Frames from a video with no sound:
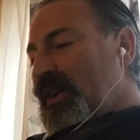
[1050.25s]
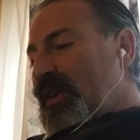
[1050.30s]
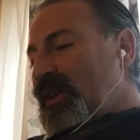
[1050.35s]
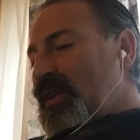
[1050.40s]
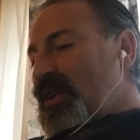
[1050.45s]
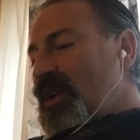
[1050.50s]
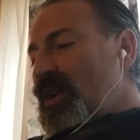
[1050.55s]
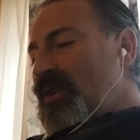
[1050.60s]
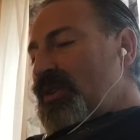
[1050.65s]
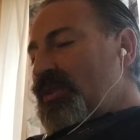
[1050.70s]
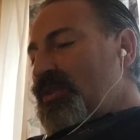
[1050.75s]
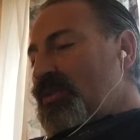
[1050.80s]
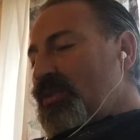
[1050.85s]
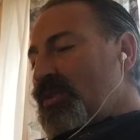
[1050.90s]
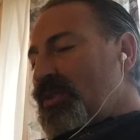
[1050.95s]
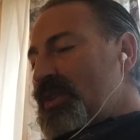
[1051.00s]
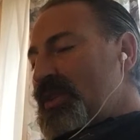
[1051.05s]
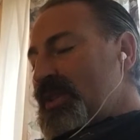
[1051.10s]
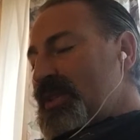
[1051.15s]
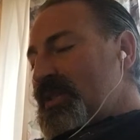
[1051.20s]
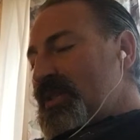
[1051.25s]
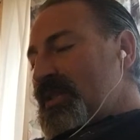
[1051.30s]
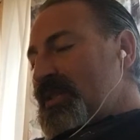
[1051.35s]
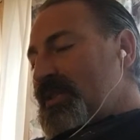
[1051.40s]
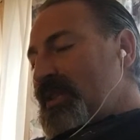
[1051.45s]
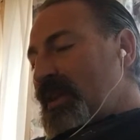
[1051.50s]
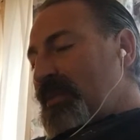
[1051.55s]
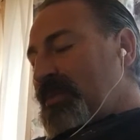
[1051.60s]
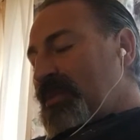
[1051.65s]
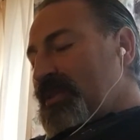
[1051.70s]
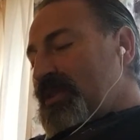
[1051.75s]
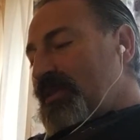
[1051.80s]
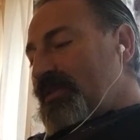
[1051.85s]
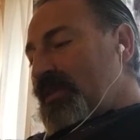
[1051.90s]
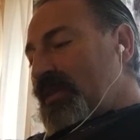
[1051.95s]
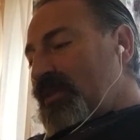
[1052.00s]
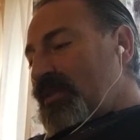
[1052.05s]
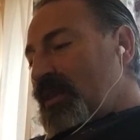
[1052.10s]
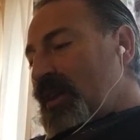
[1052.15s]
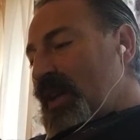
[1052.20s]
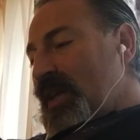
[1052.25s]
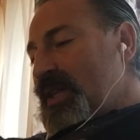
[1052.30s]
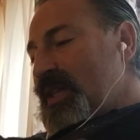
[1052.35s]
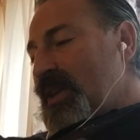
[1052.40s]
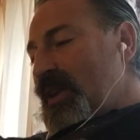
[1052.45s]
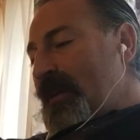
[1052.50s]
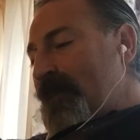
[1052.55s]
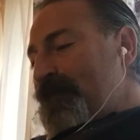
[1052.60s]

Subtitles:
not yours as disciples of the Christ,